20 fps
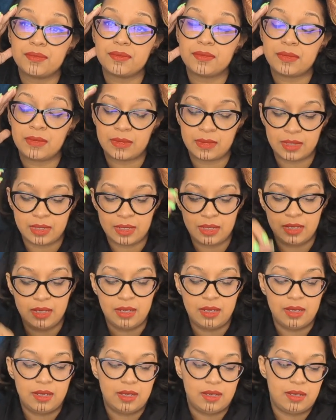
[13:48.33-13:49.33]

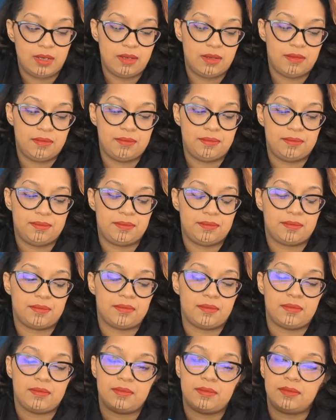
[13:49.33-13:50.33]

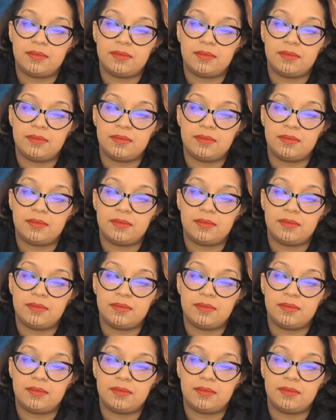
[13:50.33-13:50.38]
Nobody speaks.